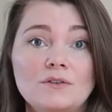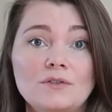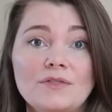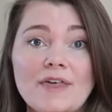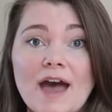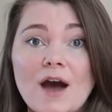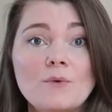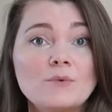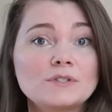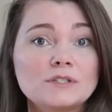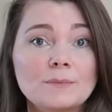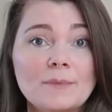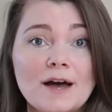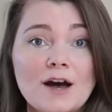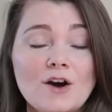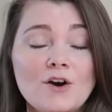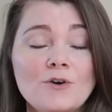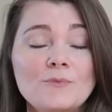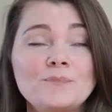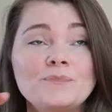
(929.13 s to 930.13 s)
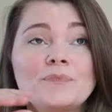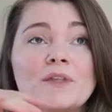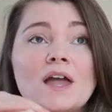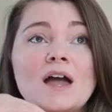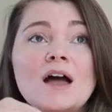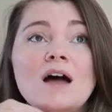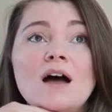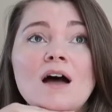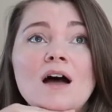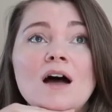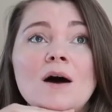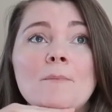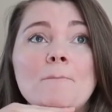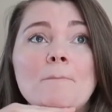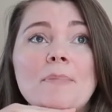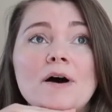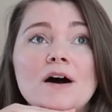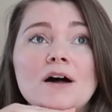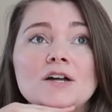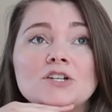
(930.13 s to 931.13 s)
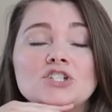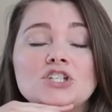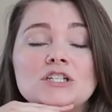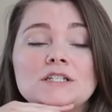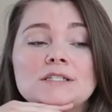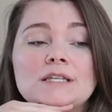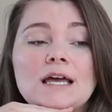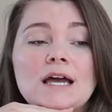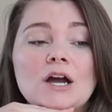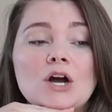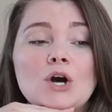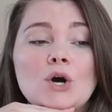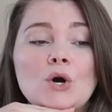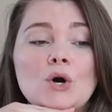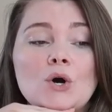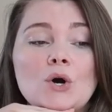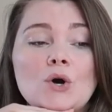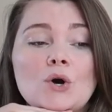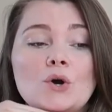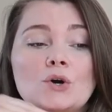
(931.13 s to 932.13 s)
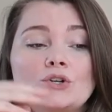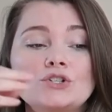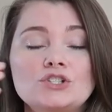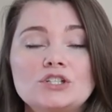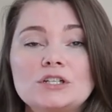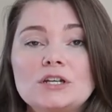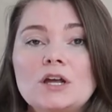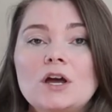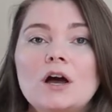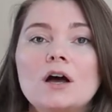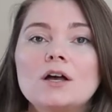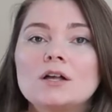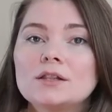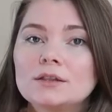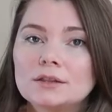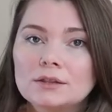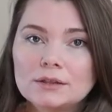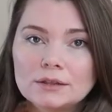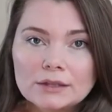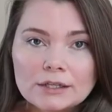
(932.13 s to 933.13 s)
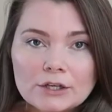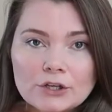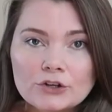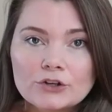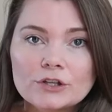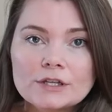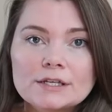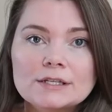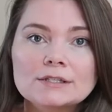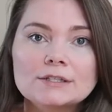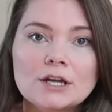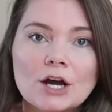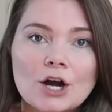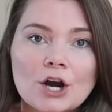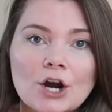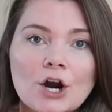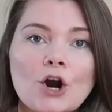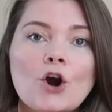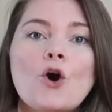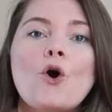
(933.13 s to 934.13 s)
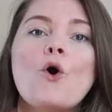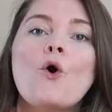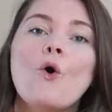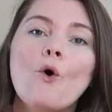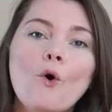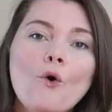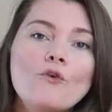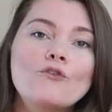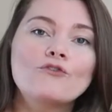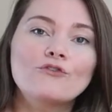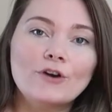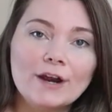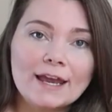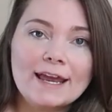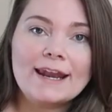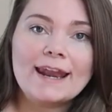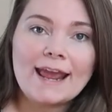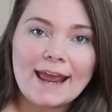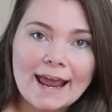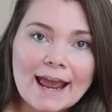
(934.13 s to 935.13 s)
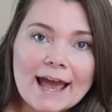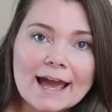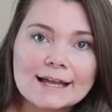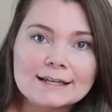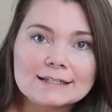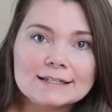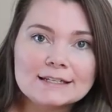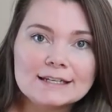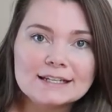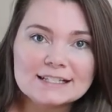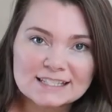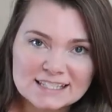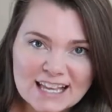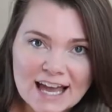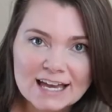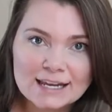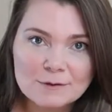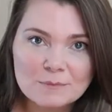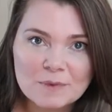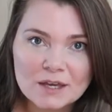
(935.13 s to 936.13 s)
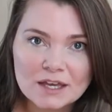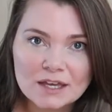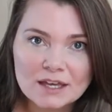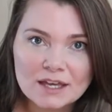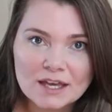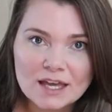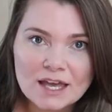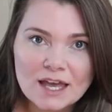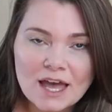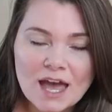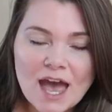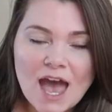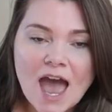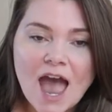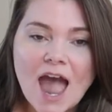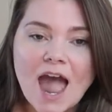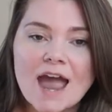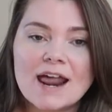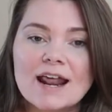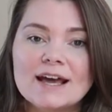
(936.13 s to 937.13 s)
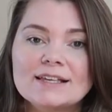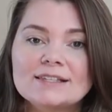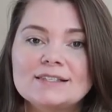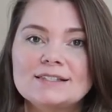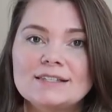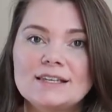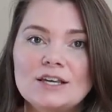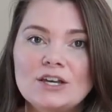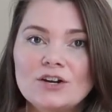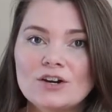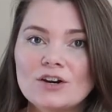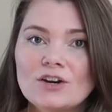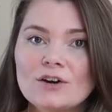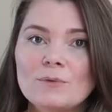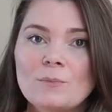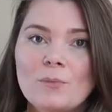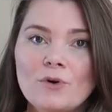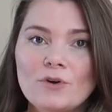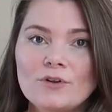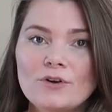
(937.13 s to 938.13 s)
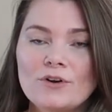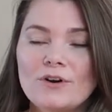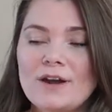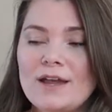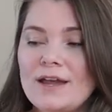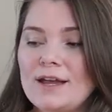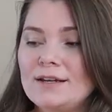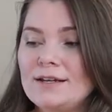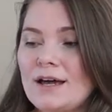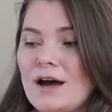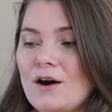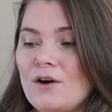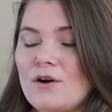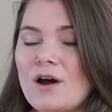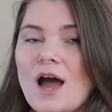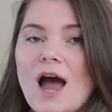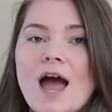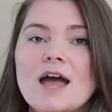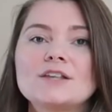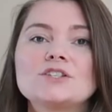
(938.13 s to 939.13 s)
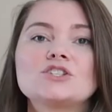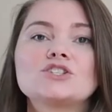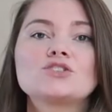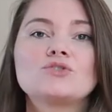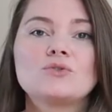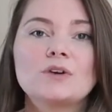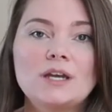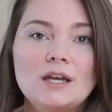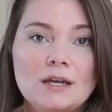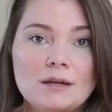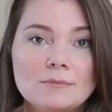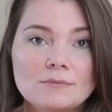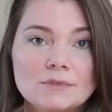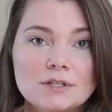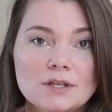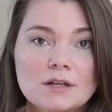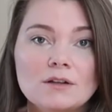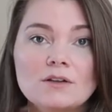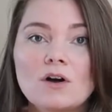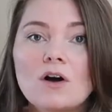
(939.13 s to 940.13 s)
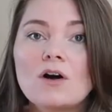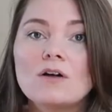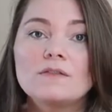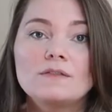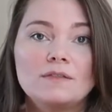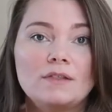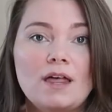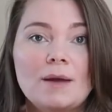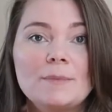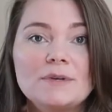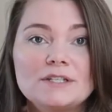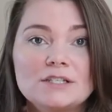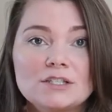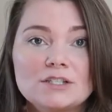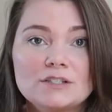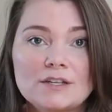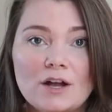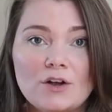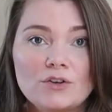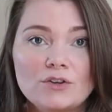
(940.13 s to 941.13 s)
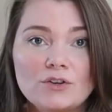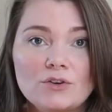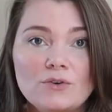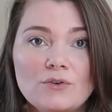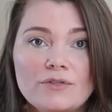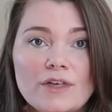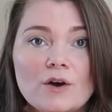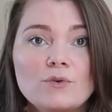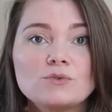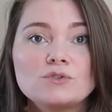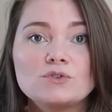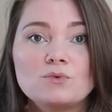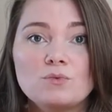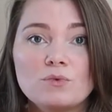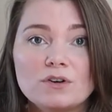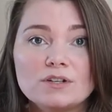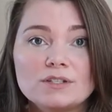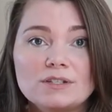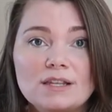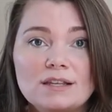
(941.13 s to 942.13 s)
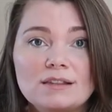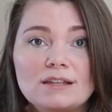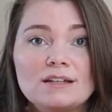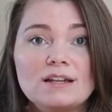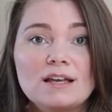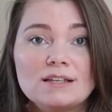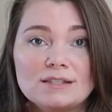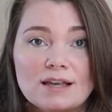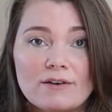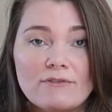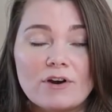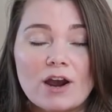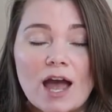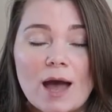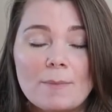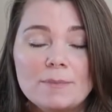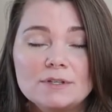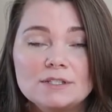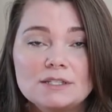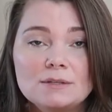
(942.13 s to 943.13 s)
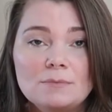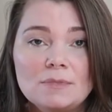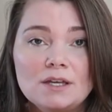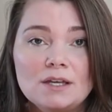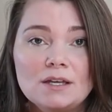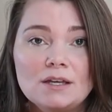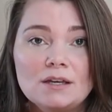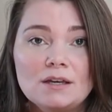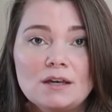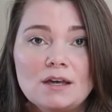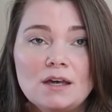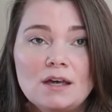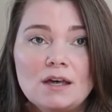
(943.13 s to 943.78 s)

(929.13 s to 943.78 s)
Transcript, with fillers: that was about, but she's like, she literally stuck her whole freaking hand inside of me. And I see her pull her hand out. I screamed. Let me just tell you, that was the worst thing that has ever happened to me.